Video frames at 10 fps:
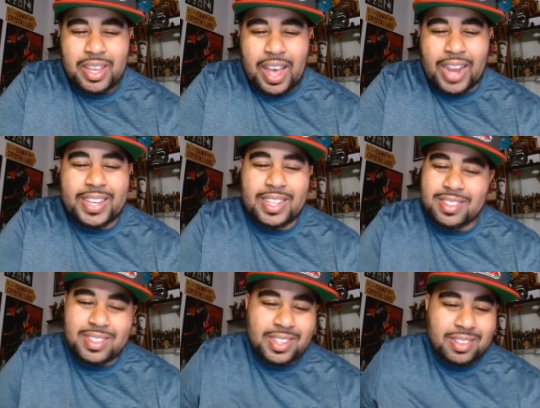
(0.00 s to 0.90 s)
I can't
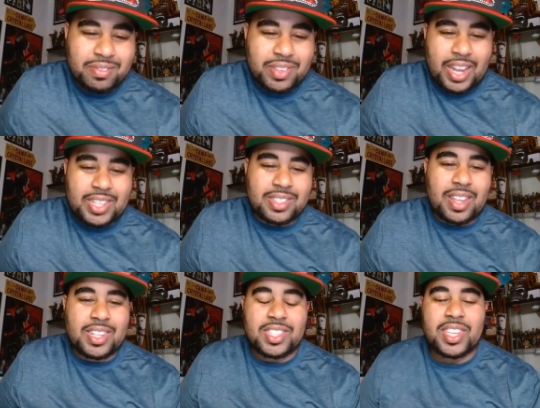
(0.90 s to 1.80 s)
see it. I
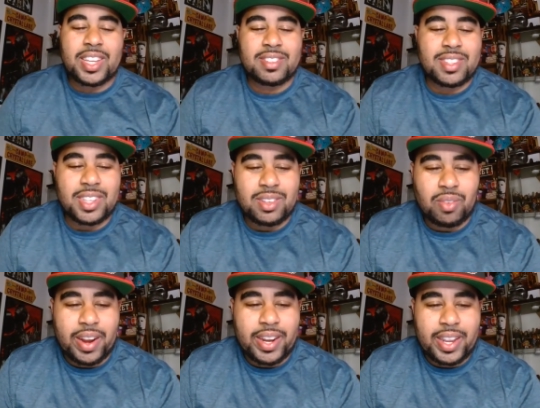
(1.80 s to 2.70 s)
just can't see it,
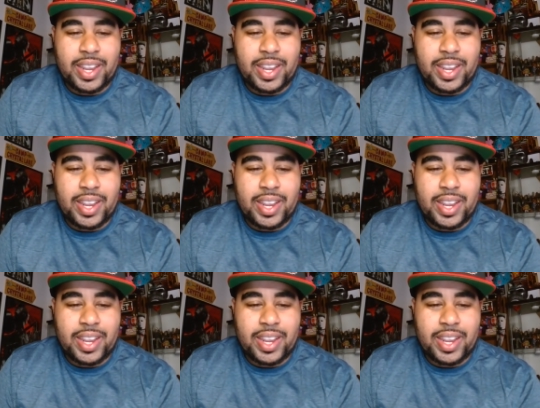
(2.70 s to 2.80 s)
right?